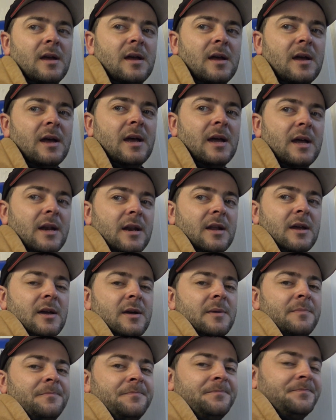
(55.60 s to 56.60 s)

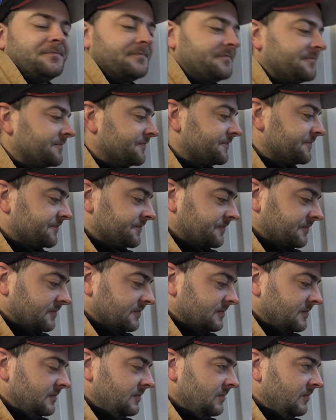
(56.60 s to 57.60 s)
And
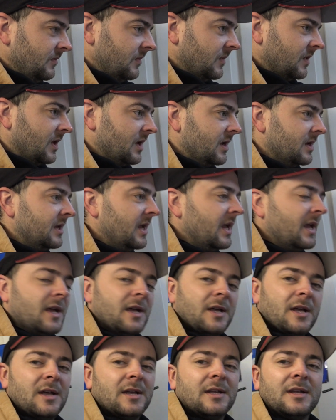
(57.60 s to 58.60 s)

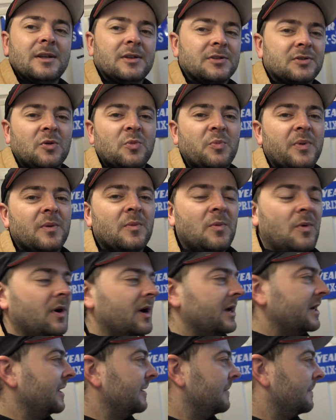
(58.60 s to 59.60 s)
yeah, it's all been
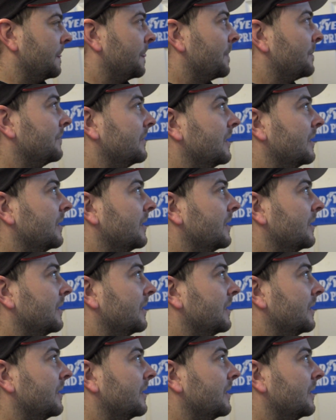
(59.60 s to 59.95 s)
wired in,